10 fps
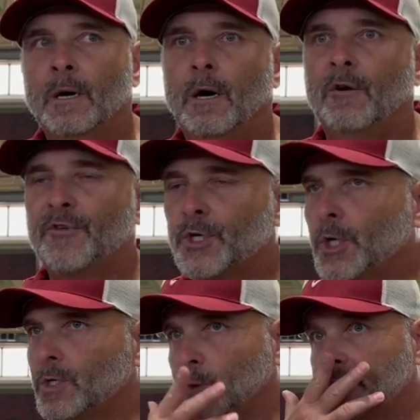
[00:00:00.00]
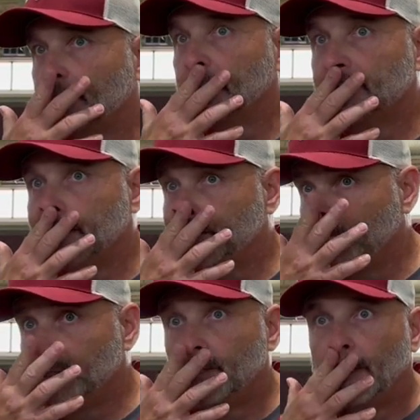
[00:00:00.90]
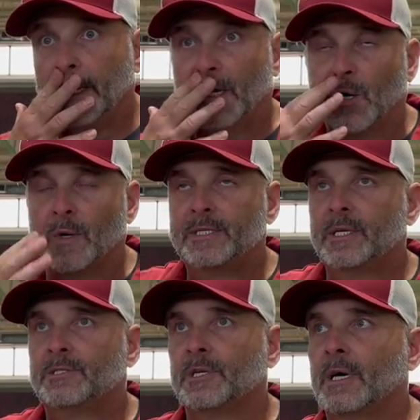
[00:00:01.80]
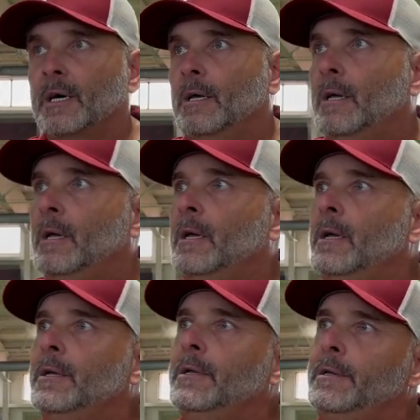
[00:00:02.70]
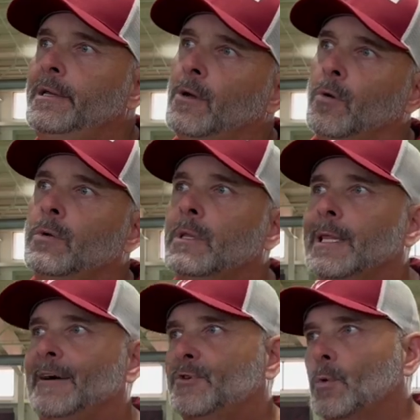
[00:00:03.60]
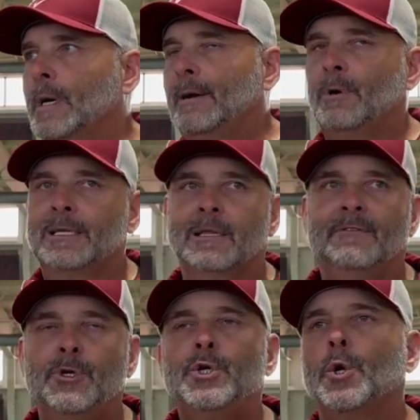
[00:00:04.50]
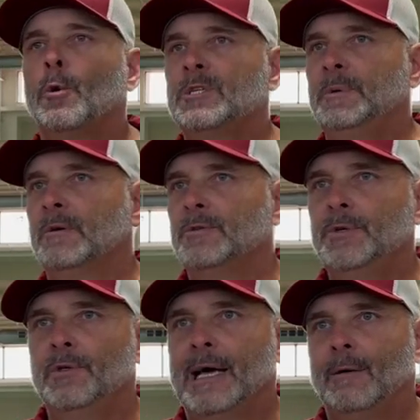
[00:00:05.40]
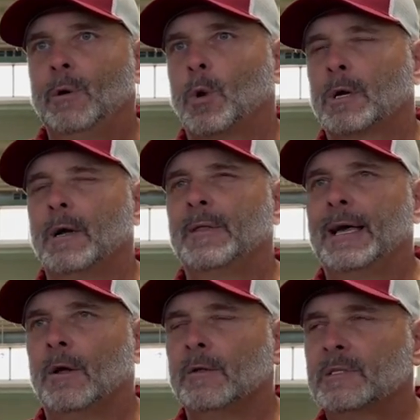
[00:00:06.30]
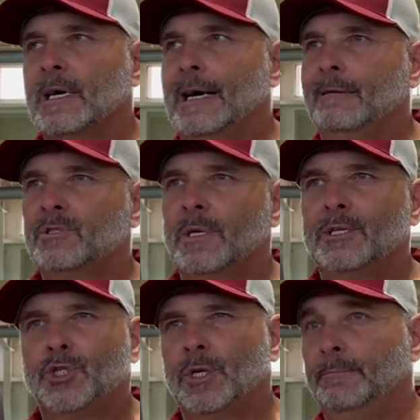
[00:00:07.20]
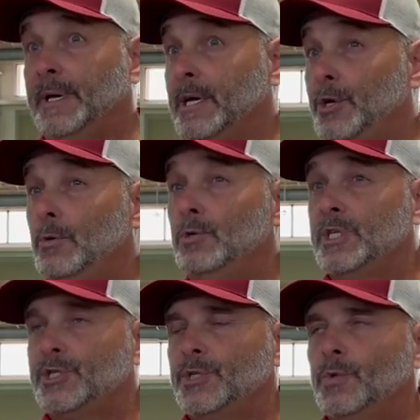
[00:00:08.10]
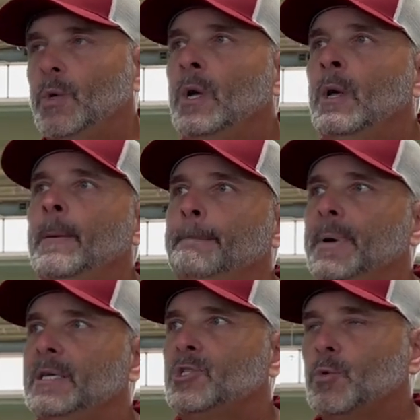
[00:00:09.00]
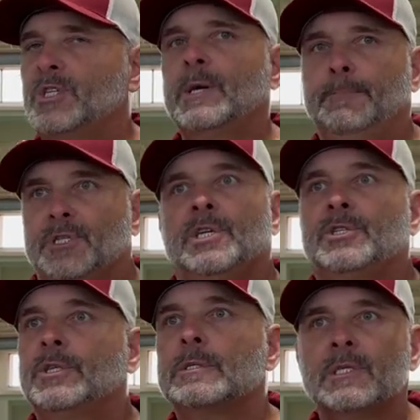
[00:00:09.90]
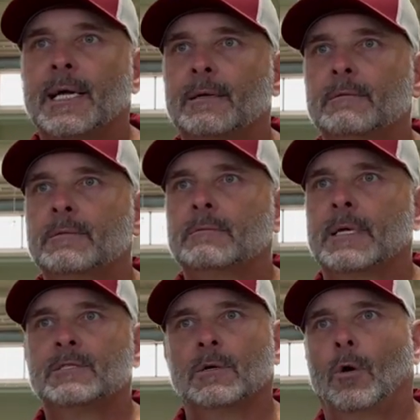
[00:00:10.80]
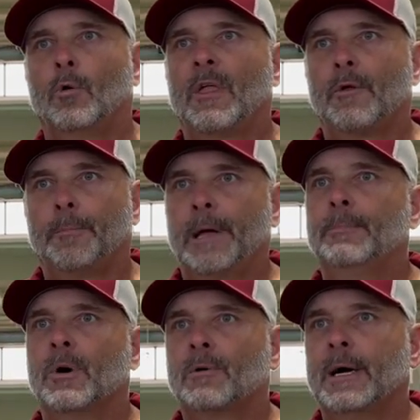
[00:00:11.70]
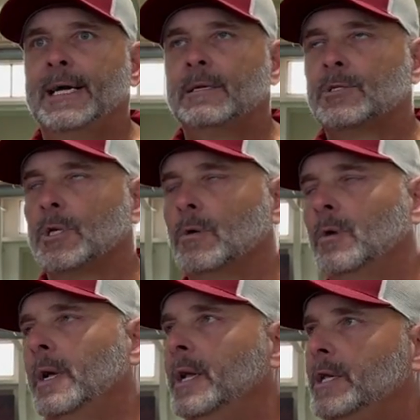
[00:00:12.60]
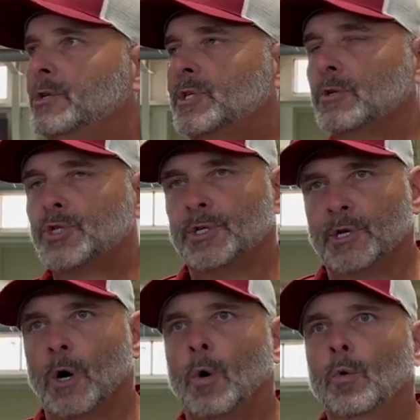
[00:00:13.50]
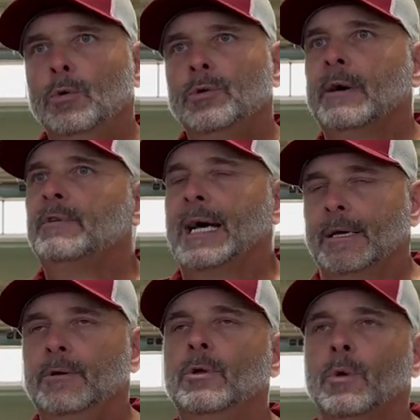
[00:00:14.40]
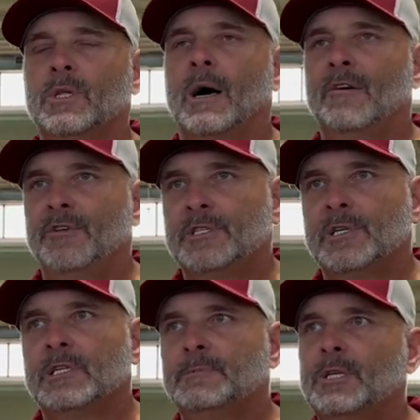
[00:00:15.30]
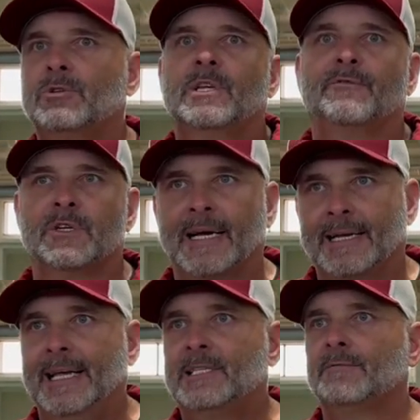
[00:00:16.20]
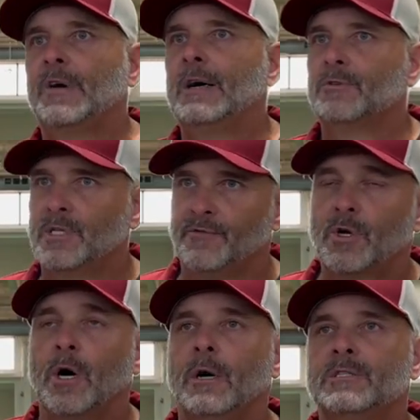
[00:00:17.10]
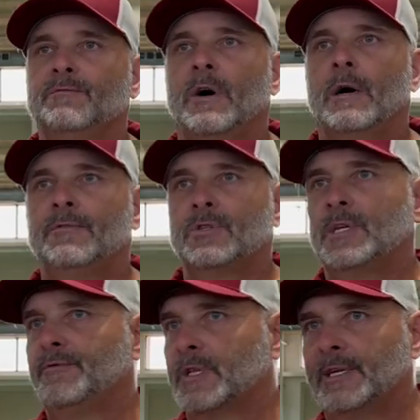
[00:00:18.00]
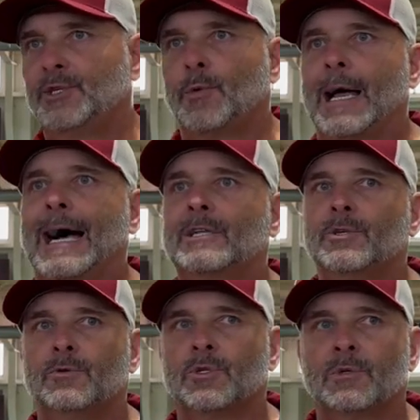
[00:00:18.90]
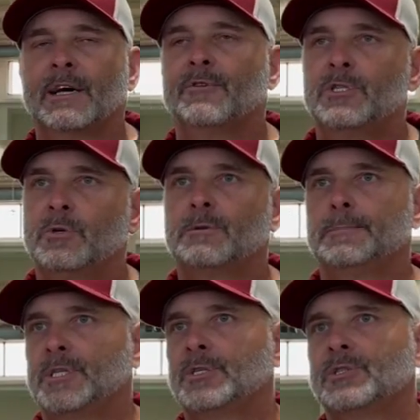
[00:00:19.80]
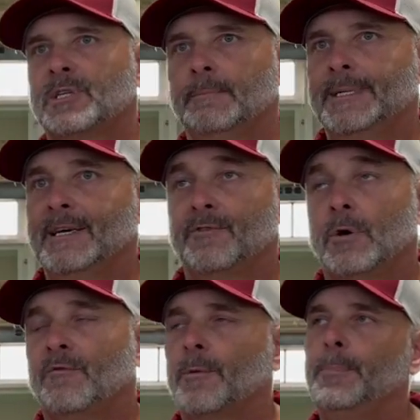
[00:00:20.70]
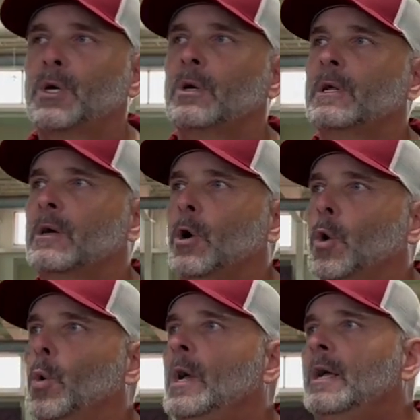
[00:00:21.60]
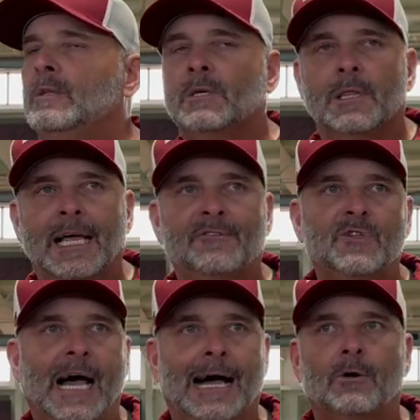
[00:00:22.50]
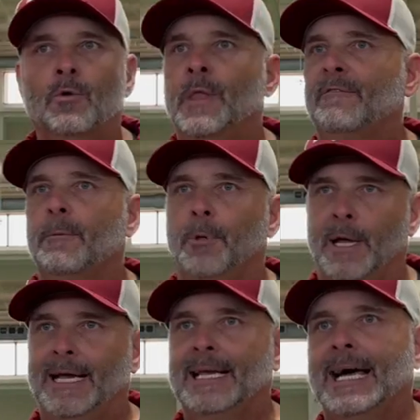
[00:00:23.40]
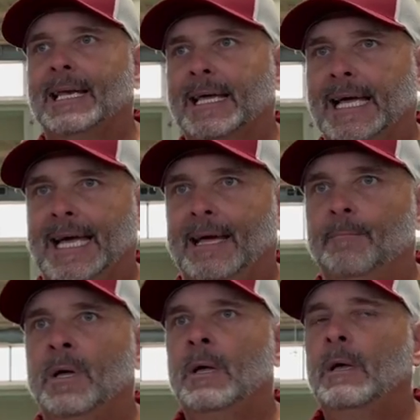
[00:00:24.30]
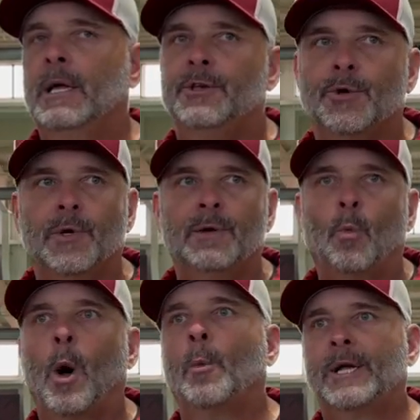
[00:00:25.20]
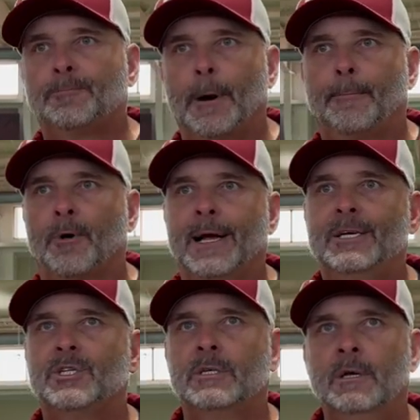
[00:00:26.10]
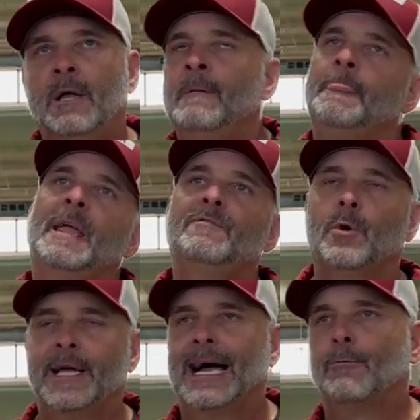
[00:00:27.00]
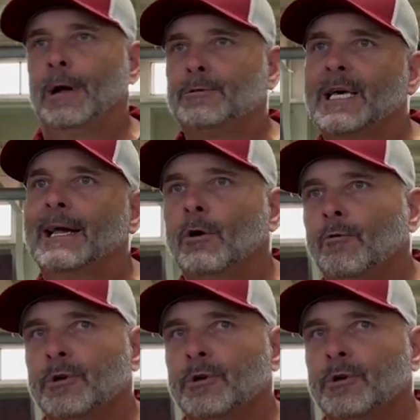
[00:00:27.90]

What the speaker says: Oh, for sure, switching positions. You know, it's you know, left to right, right to left, you should always be able to do that. We work on that all the time, so that shouldn't be a huge issue. But switching positions, that's a whole nother playbook, right? So you still should know, you know what the offense is, but there's different techniques involved, there's different calls involved, there's different things you react to. So definitely switching positions can be difficult. For Booker to go to left tackle, never playing that in a game, and do it in 1 week's preparation, even though he got reps added over